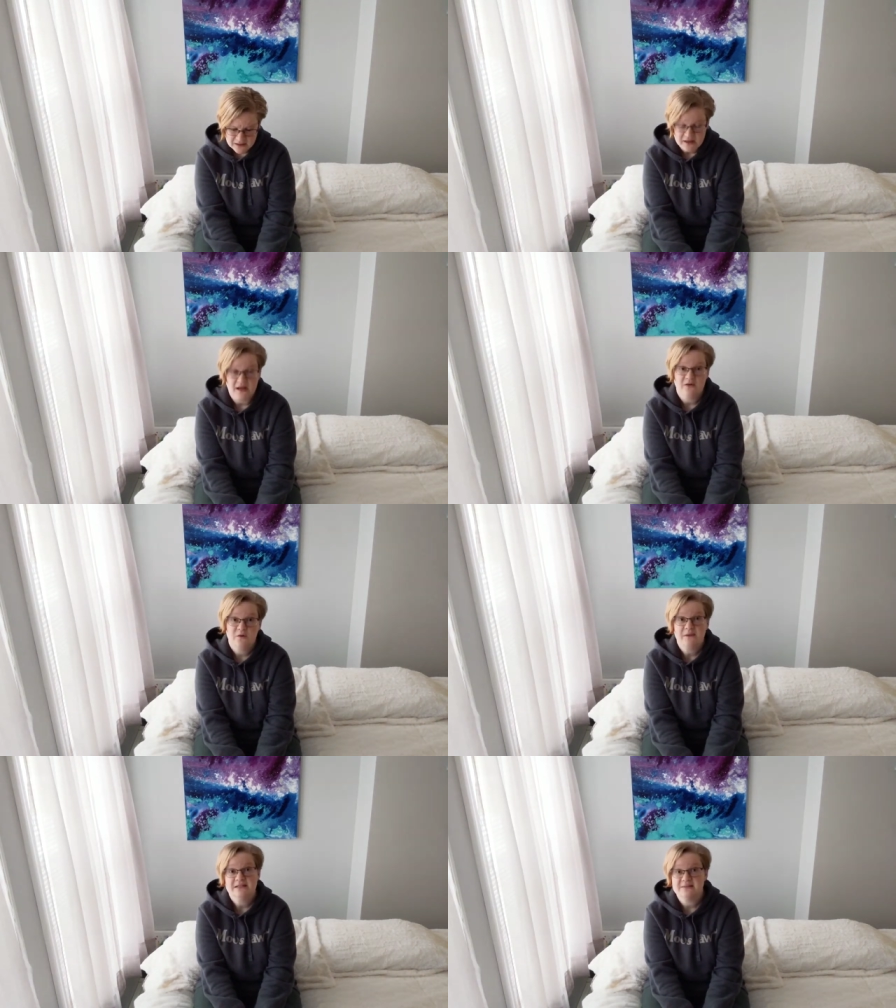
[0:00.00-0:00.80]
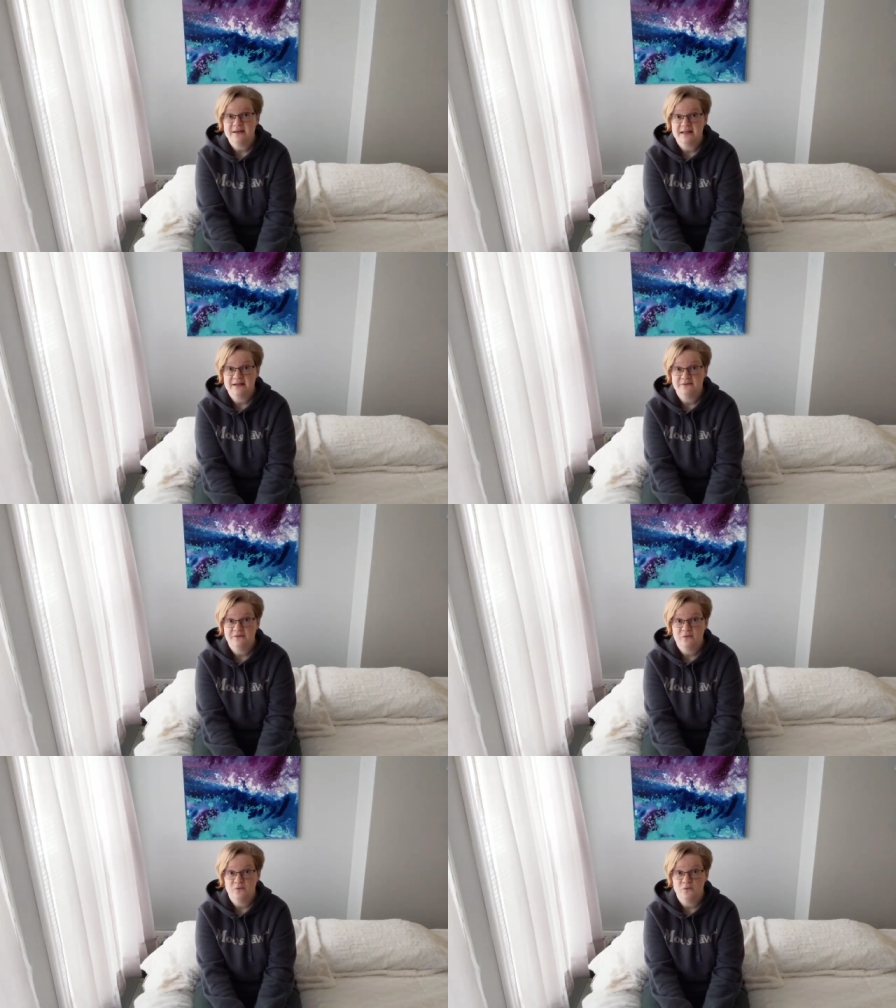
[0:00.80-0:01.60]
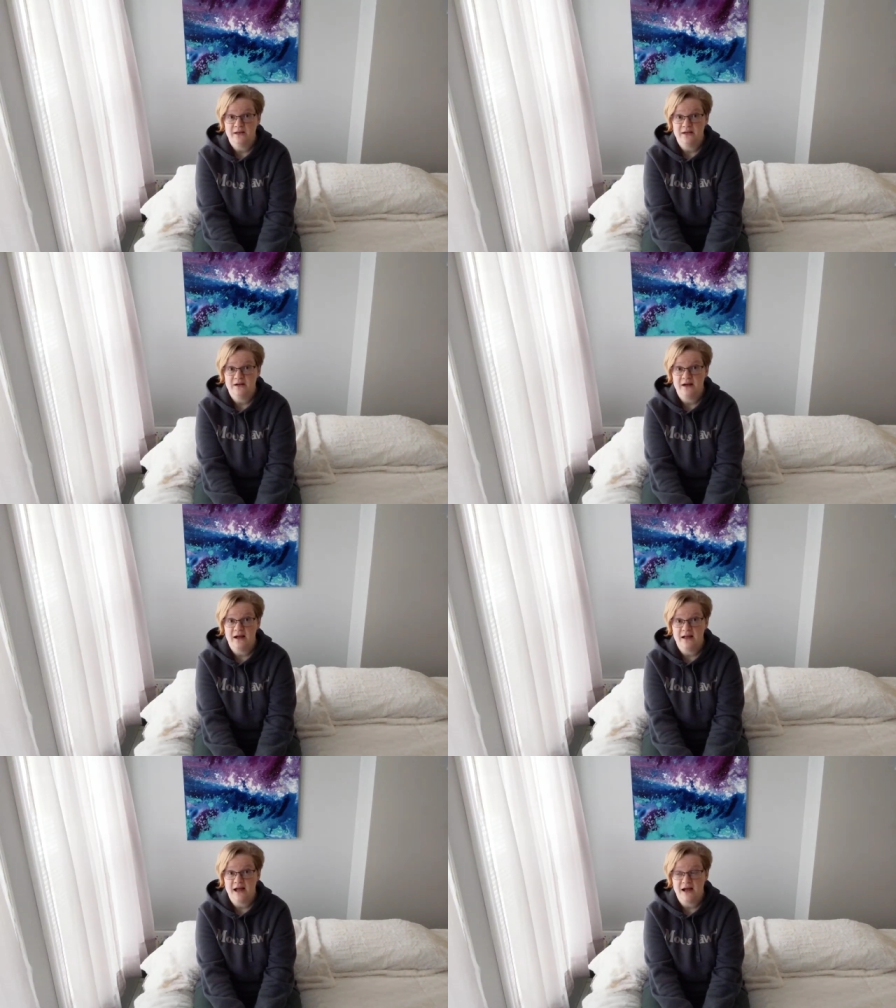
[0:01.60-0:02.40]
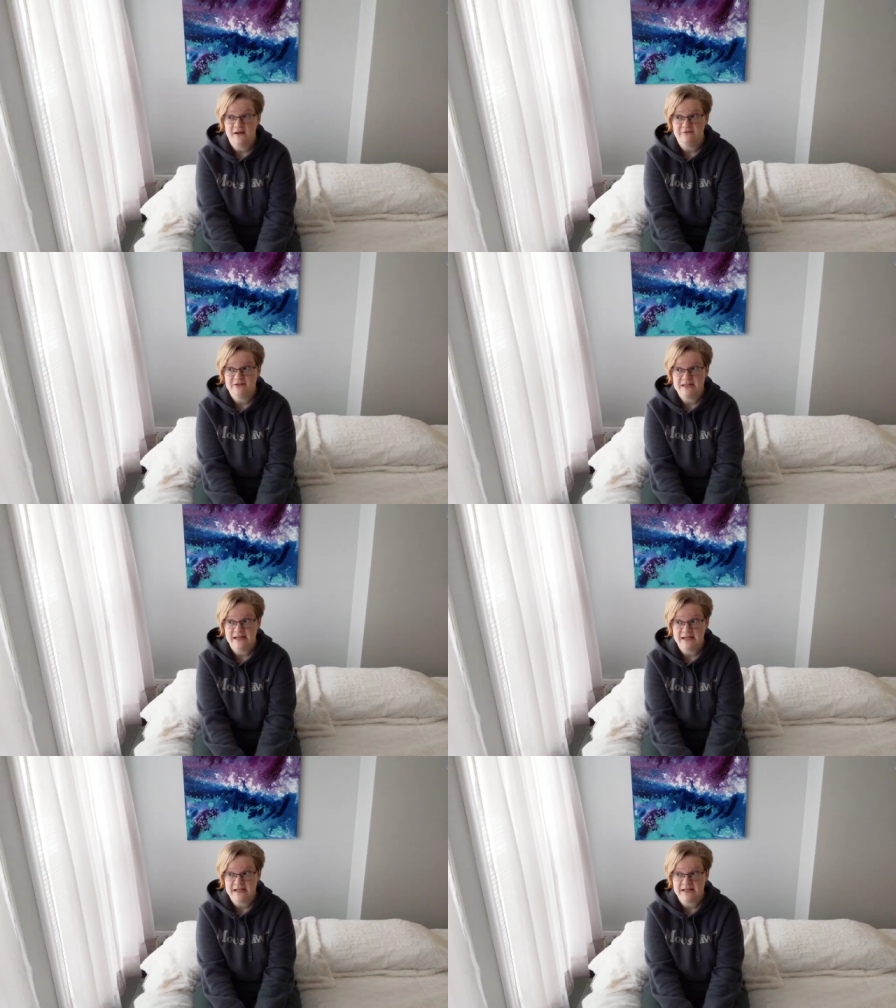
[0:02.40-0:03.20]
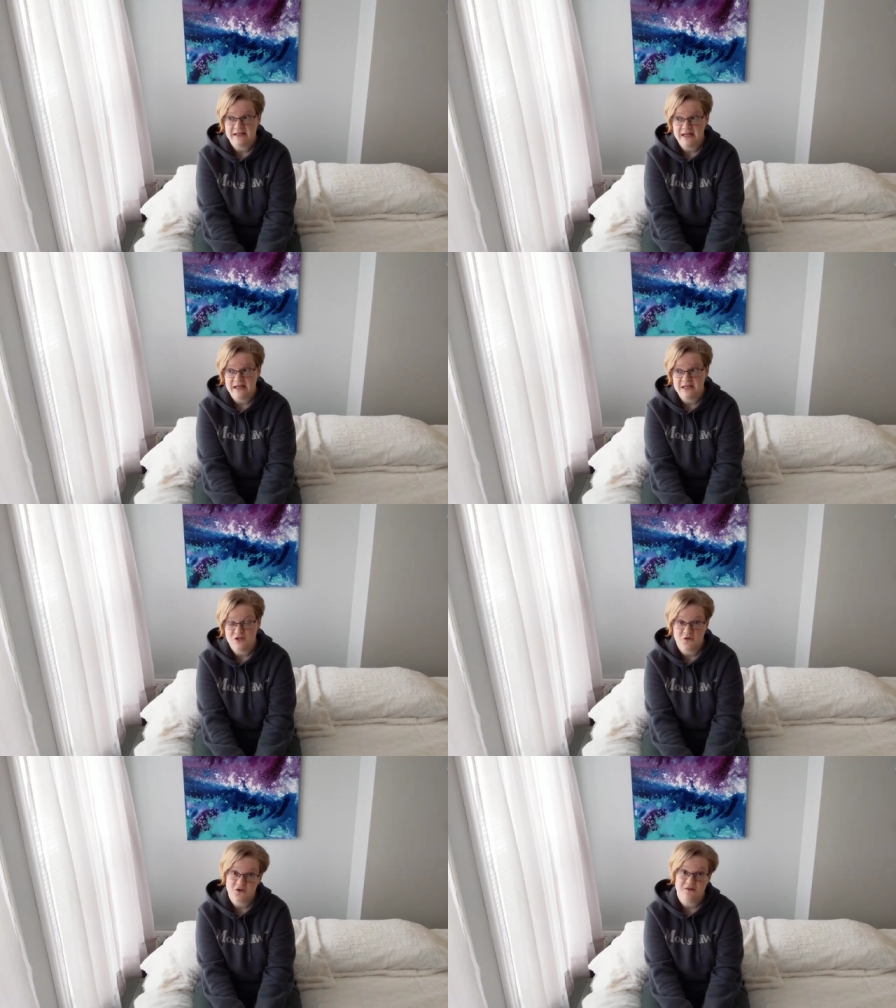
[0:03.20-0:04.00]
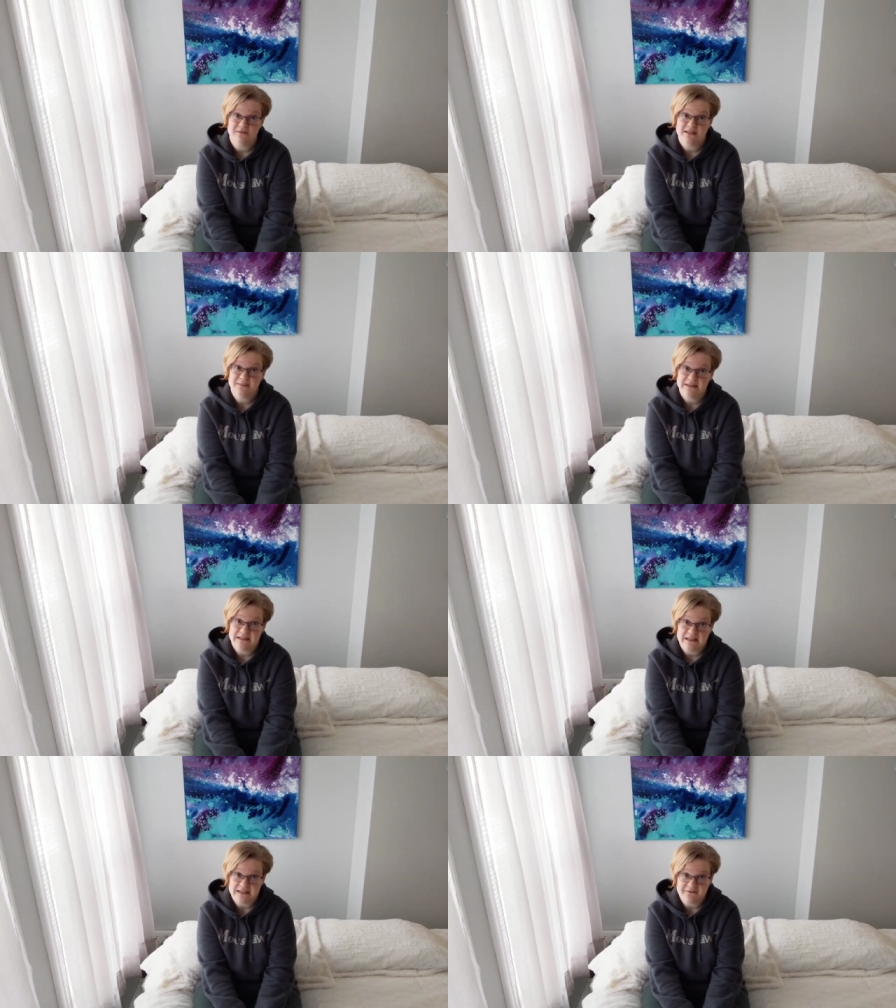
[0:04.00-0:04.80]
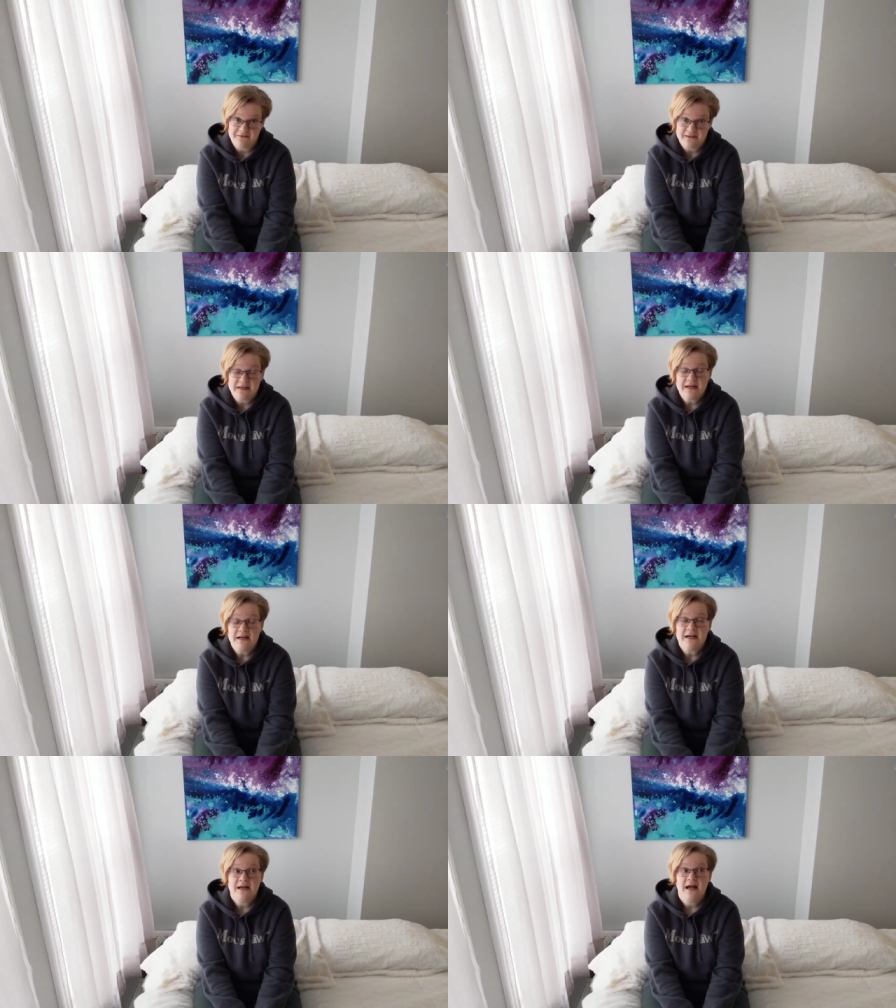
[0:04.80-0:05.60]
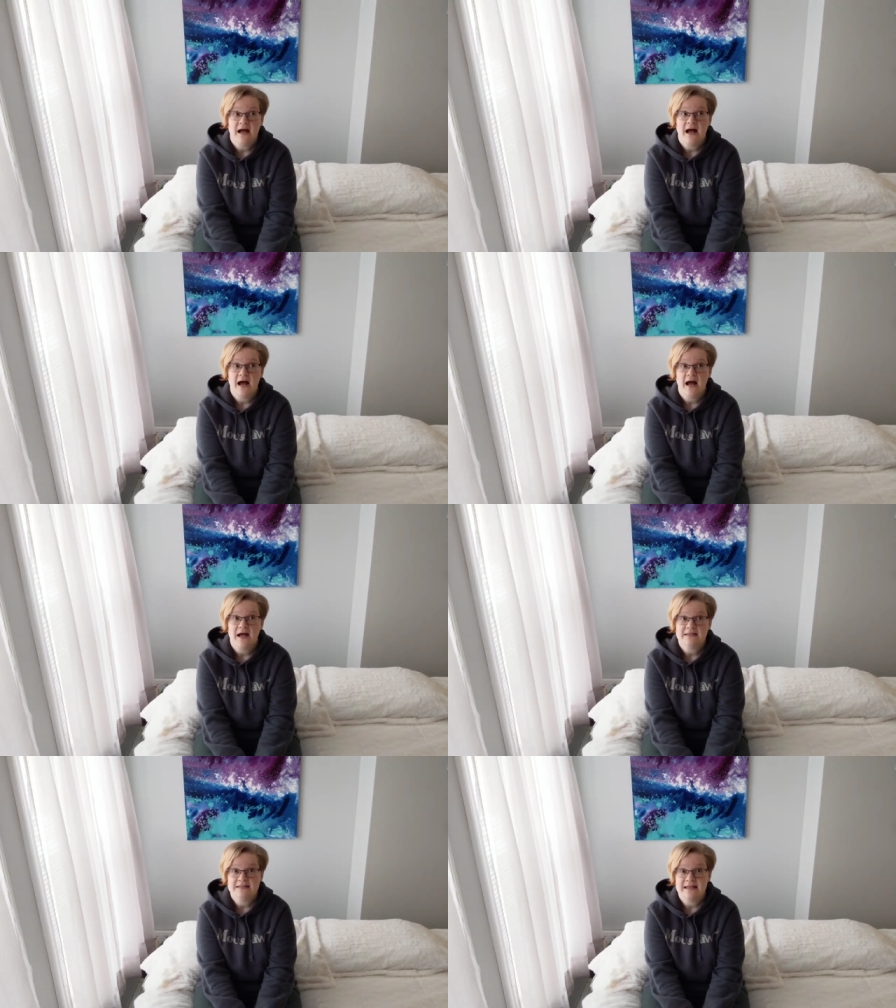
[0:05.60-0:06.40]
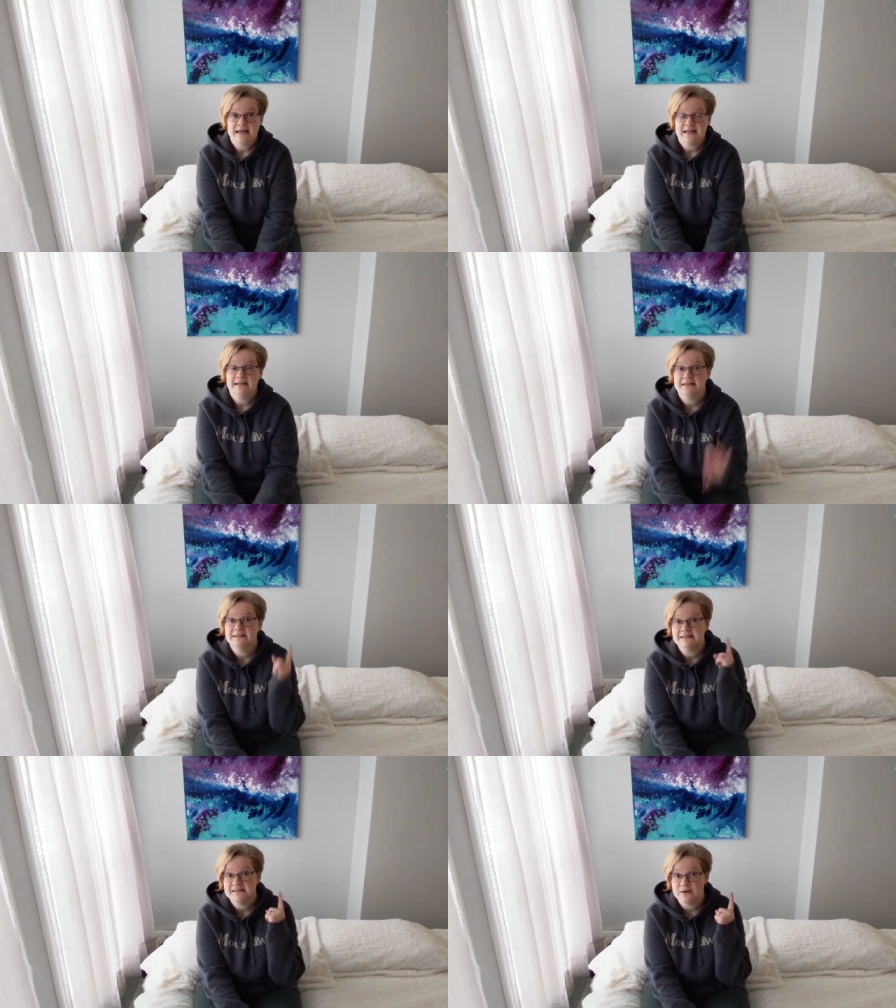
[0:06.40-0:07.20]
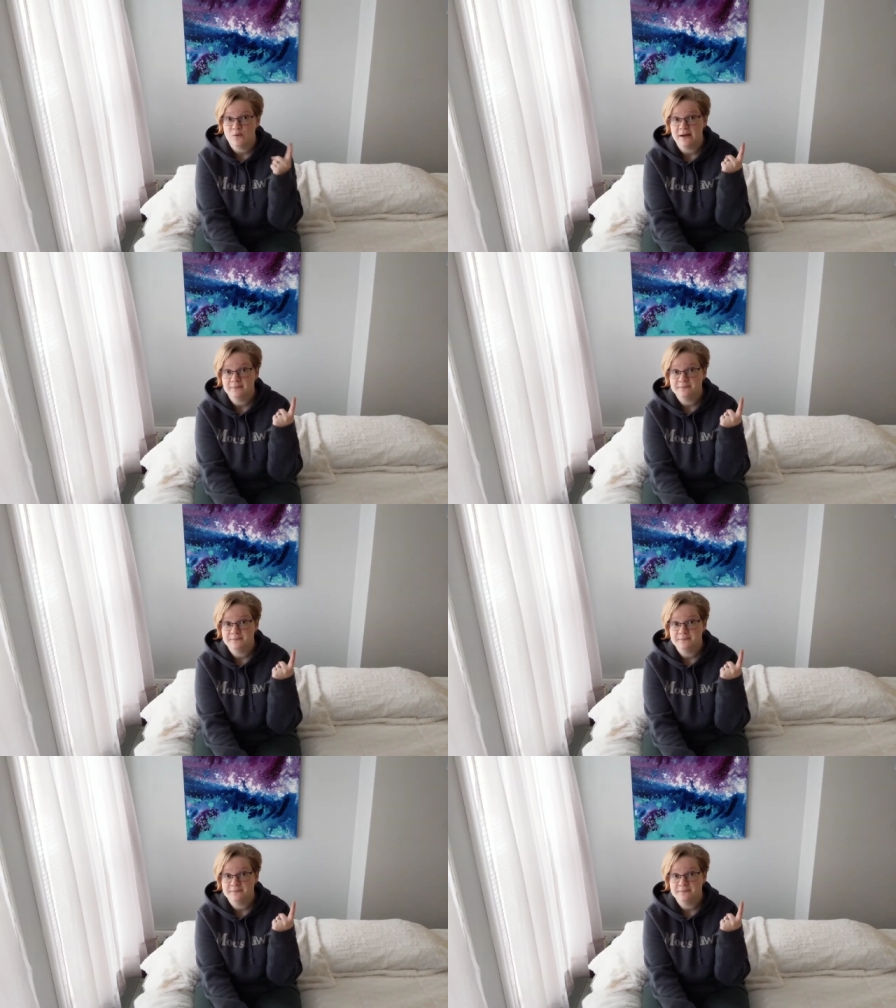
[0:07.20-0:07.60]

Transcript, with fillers: gotten to a place in my life where I have taken a short term disability leave. Today is day one.